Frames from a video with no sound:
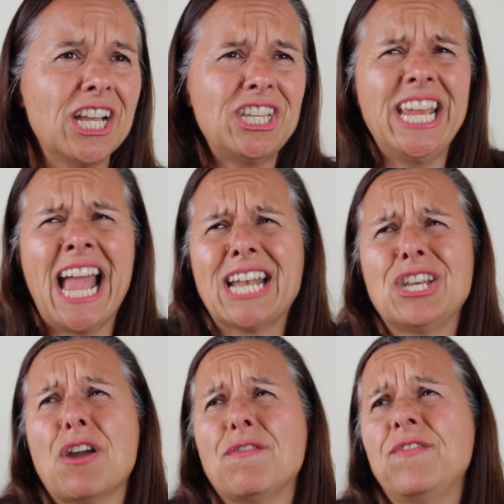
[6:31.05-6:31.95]
She had
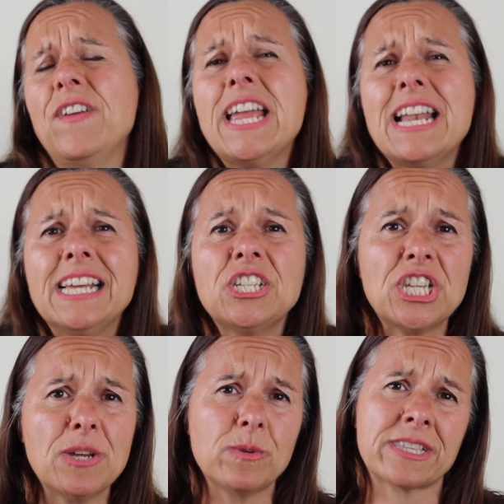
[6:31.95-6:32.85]
no feelings.
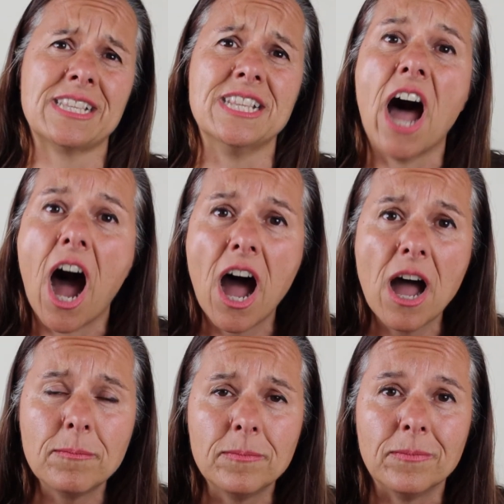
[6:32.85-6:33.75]
She was
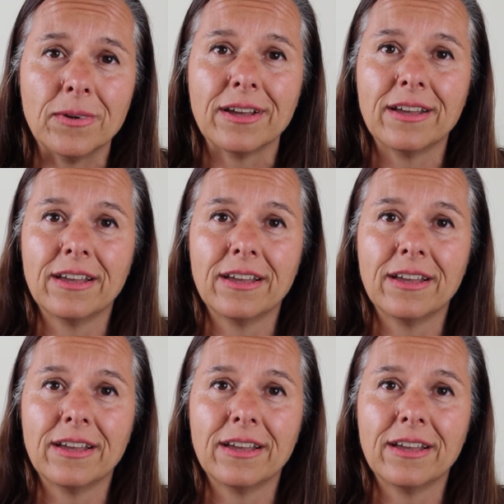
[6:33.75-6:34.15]
numb.